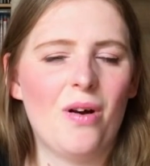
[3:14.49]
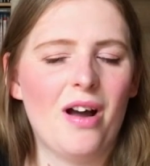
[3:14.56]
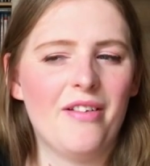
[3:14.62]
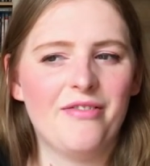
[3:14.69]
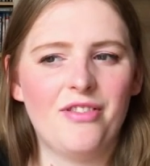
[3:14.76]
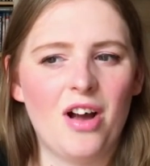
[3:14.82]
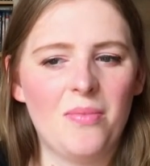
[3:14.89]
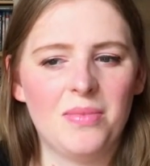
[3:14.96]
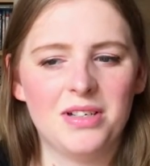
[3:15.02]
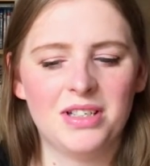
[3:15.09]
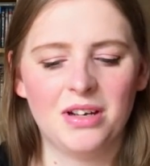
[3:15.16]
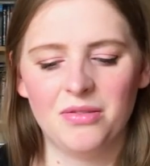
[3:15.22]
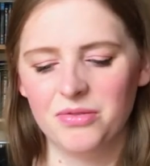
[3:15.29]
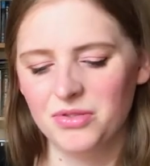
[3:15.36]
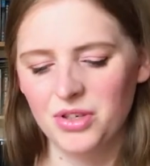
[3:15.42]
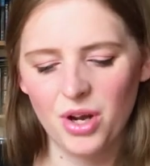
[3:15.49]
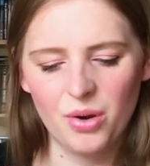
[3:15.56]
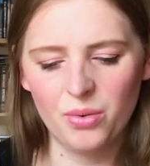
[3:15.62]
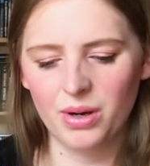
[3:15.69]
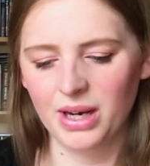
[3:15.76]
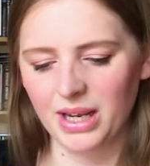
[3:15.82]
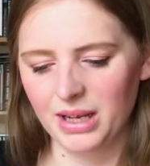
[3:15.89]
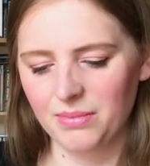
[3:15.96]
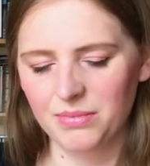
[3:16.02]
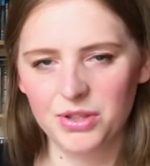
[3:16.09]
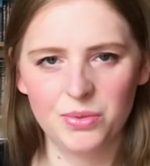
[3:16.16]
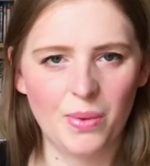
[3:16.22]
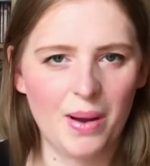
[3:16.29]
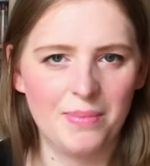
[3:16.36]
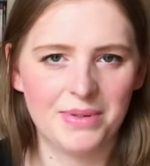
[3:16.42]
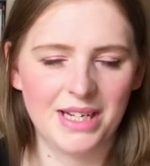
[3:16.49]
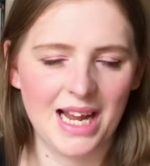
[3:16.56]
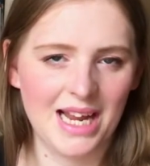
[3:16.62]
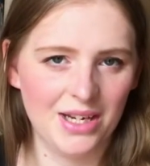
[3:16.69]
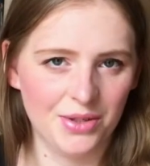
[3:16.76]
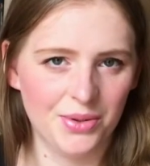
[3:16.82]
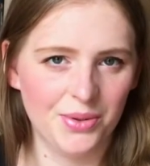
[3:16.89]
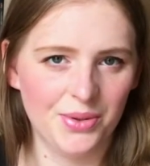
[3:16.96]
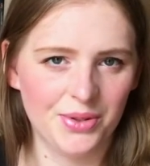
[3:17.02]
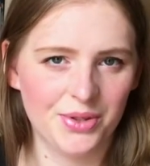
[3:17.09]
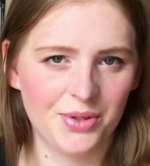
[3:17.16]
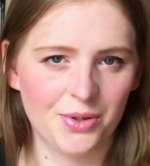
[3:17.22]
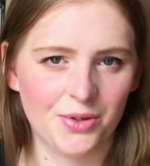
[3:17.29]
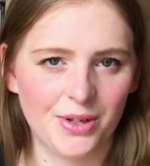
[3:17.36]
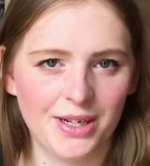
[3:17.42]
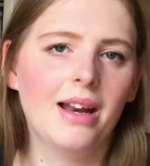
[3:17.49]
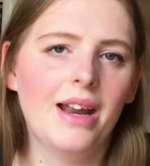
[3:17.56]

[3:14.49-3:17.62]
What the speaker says: I find myself totally swept into the story.